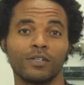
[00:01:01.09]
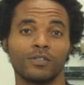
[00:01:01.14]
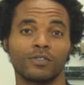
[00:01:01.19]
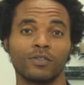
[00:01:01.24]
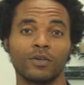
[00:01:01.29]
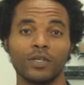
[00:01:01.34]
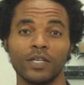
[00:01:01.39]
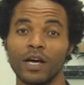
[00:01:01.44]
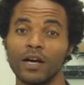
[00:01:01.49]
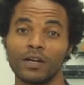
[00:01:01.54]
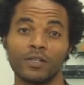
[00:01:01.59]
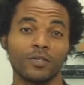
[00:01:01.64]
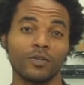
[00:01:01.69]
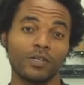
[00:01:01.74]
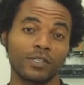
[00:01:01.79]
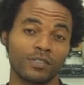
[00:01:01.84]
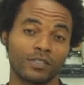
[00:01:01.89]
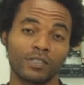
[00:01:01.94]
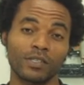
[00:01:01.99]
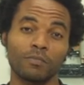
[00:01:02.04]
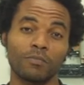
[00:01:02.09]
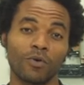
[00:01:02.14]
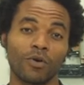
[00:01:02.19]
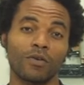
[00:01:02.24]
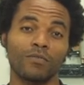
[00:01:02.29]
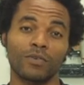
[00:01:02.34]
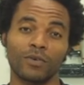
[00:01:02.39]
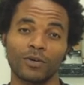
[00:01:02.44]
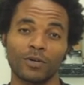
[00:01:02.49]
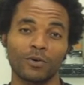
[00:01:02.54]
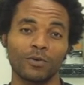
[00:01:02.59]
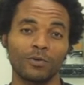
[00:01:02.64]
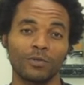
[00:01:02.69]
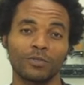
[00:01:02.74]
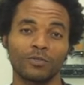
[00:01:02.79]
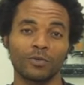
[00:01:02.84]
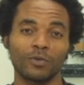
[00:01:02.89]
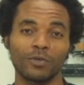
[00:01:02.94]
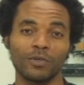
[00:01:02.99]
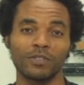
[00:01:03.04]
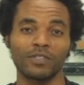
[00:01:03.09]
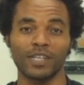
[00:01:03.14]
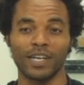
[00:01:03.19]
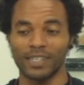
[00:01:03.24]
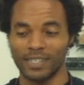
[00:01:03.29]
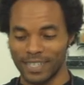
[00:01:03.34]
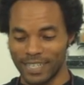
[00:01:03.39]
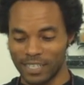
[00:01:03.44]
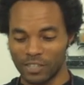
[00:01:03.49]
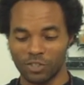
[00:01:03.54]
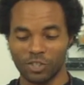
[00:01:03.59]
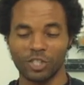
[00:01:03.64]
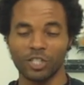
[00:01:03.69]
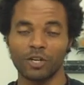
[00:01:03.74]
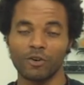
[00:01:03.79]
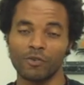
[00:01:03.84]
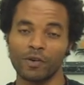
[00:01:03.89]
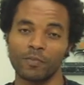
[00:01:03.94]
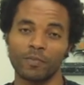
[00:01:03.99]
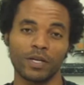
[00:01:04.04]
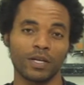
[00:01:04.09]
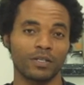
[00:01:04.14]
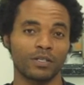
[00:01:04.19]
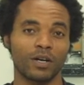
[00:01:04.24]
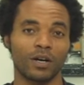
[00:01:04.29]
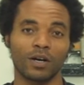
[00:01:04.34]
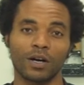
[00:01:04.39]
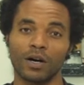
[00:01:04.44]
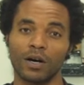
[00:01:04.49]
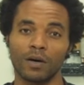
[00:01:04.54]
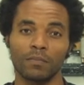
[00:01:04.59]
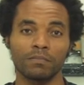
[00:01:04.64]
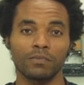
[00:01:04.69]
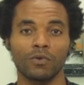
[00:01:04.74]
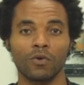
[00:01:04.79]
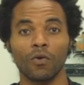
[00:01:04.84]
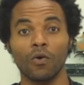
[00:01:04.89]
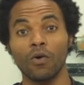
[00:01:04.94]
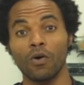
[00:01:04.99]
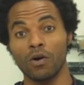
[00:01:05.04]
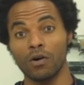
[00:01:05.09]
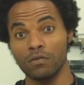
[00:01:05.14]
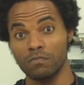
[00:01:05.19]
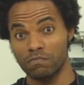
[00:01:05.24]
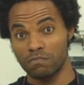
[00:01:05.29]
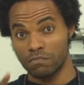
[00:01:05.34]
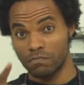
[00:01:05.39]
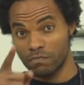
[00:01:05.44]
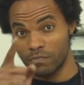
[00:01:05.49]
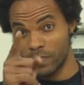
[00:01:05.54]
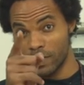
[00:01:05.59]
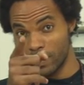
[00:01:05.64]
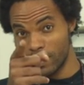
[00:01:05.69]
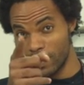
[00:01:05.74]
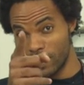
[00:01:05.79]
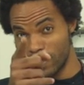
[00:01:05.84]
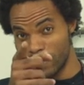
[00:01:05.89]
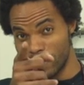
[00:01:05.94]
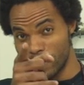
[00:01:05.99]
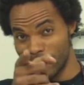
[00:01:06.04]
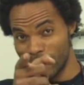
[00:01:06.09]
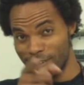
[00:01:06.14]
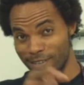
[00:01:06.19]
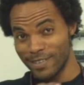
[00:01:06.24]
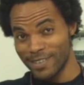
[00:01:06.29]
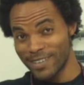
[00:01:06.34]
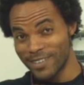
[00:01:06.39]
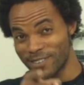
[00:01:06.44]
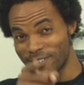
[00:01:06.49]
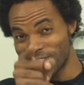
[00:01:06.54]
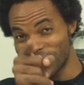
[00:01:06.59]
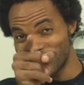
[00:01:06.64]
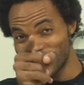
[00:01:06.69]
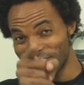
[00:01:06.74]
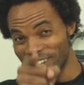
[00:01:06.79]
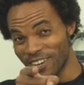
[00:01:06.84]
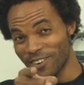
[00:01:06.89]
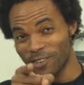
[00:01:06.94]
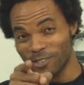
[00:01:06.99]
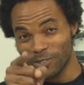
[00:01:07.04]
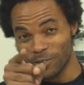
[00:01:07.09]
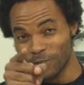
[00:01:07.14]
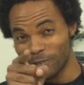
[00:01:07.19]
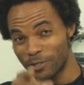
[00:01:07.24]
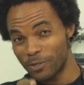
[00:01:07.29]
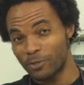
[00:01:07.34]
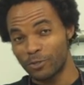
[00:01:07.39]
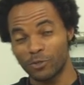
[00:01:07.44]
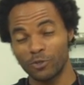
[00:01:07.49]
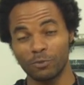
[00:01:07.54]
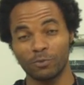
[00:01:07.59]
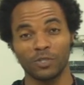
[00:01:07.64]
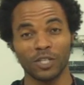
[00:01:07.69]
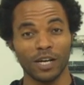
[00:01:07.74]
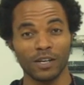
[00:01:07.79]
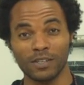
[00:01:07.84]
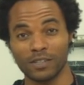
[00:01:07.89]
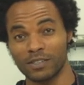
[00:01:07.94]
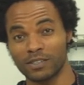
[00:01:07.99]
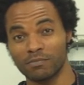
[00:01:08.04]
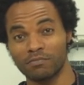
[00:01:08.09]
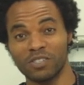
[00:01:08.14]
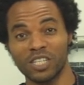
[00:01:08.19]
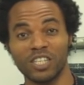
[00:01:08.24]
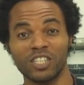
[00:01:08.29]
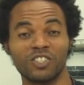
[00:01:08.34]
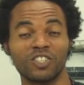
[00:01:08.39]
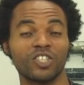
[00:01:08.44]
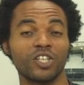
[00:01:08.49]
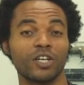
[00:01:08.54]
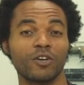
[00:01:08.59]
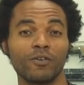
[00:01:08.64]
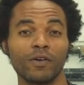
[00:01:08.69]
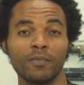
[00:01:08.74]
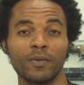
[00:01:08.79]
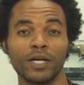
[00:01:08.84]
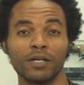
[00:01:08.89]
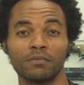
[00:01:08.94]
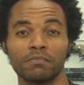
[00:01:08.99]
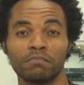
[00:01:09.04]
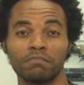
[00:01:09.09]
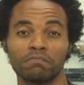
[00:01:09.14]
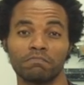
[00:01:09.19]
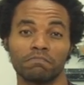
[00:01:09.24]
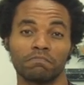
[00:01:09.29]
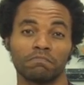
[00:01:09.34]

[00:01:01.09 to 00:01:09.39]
So yeah, you can see more of our cool tools at hgcaribbean.com or, hey, hey, you could check out our YouTube channel, HG Caribbean.